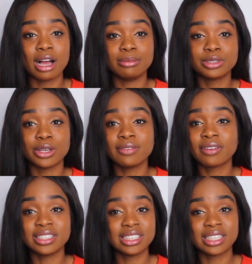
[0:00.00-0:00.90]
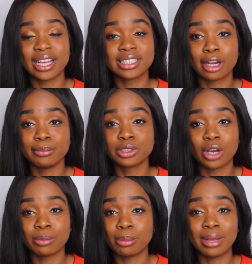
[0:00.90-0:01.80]
So if I didn't get a time slot,
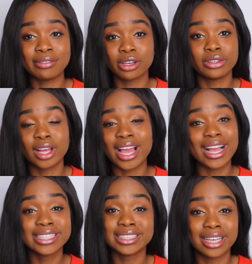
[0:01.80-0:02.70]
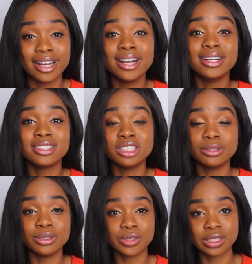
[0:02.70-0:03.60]
I'd probably have to go to like Exeter to
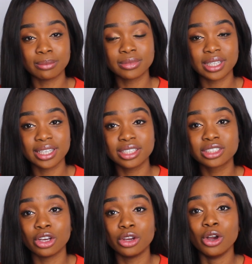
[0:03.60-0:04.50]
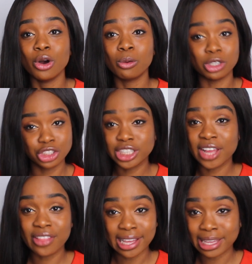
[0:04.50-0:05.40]
do it or something. So once you get
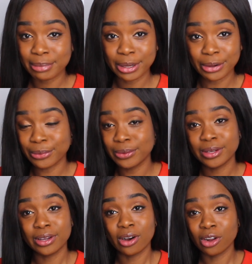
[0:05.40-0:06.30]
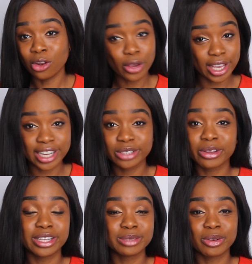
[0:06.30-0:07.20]
that email, log in as
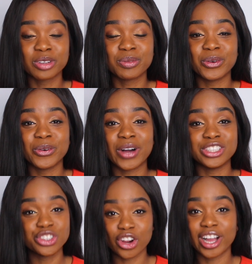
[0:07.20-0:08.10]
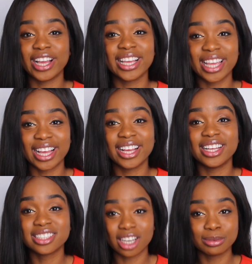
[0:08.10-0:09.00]
quickly as possible and try and get a
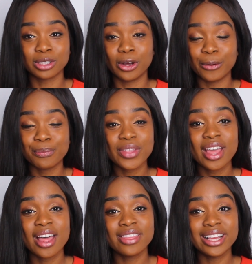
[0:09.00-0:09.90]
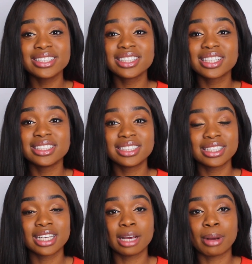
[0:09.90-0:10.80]
time slot. Things to
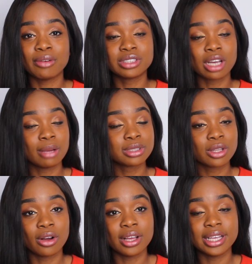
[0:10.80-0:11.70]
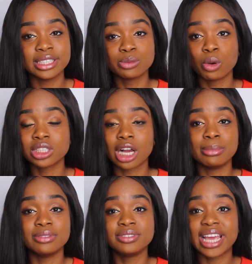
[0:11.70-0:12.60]
consider about the time slot is what time
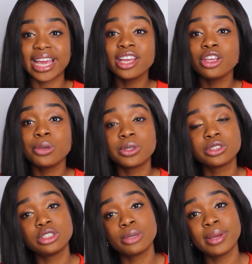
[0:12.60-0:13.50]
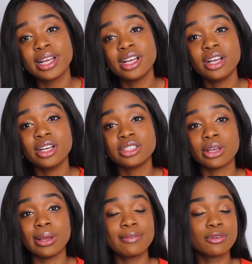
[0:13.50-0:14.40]
of day you want to do it. So
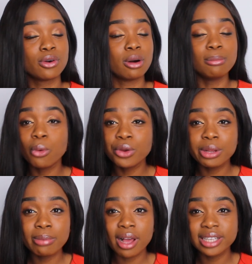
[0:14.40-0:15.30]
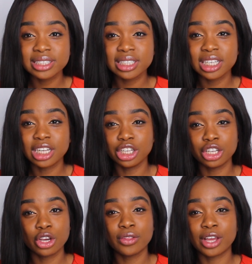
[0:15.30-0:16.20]
if you're a morning person and you
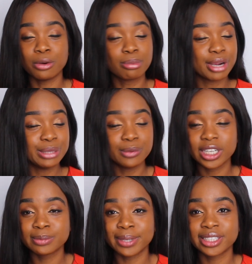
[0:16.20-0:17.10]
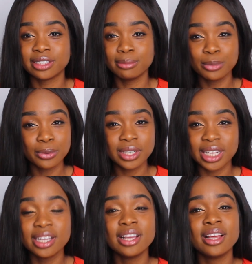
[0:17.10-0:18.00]
know that your brain works better in the
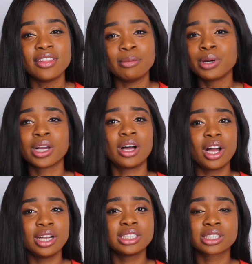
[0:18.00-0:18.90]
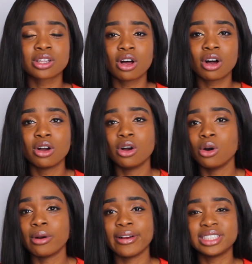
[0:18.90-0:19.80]
morning, then book an early slot.
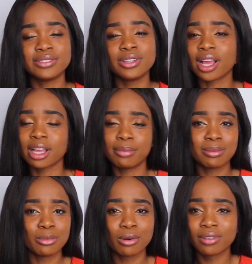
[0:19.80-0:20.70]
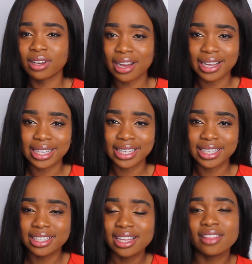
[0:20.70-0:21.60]
Whereas if you like a bit more of a
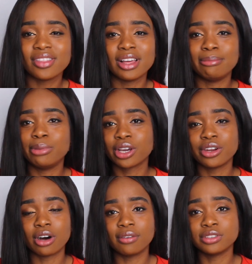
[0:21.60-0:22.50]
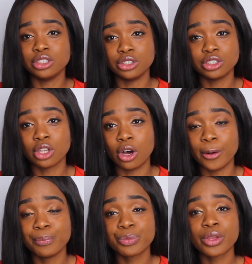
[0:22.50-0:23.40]
lie-in, then book an afternoon
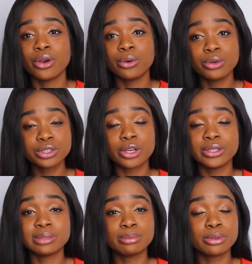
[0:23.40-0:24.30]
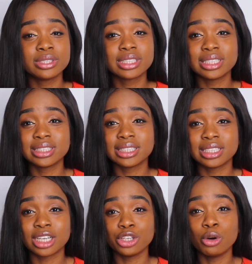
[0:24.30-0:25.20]
slot. Also, it's important to
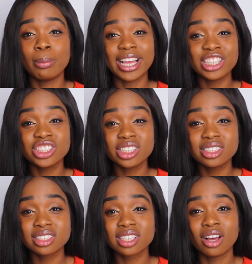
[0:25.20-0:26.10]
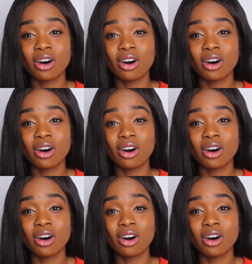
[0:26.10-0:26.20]
consider your patience.